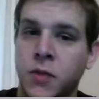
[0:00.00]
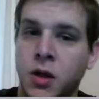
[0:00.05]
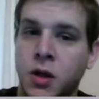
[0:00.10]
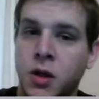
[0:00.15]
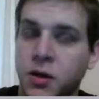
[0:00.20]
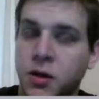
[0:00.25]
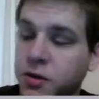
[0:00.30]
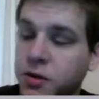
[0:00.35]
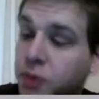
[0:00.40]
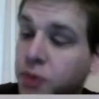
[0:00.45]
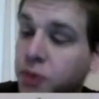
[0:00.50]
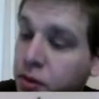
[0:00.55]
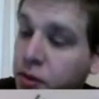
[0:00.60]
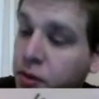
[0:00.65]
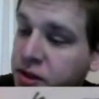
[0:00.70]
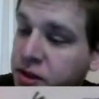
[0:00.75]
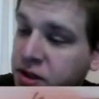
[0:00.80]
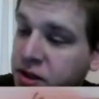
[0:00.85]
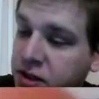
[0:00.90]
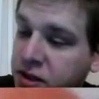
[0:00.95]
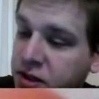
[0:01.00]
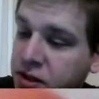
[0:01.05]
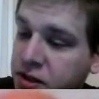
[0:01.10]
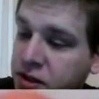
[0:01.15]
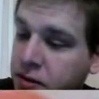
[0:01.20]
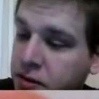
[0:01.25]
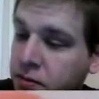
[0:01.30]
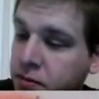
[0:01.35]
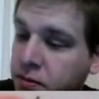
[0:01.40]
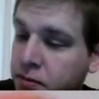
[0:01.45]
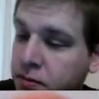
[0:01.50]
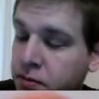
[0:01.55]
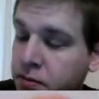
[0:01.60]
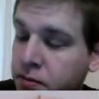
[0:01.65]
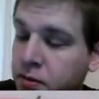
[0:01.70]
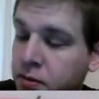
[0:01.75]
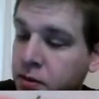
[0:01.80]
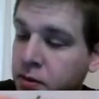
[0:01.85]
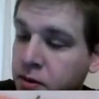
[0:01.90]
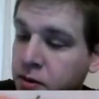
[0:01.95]
So notice that
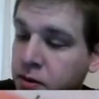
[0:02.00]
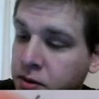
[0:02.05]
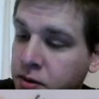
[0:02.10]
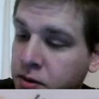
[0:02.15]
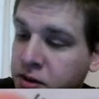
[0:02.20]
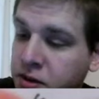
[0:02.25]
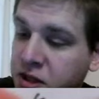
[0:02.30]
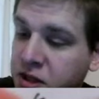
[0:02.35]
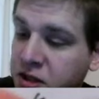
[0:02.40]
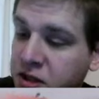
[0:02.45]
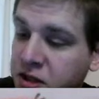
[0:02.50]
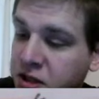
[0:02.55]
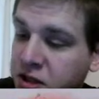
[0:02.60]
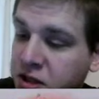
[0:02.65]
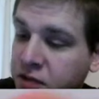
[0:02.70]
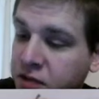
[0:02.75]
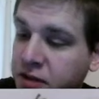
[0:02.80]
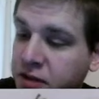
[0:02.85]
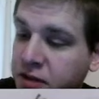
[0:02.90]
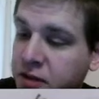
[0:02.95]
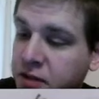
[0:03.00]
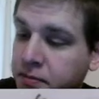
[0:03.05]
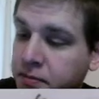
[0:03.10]
to see injectivity,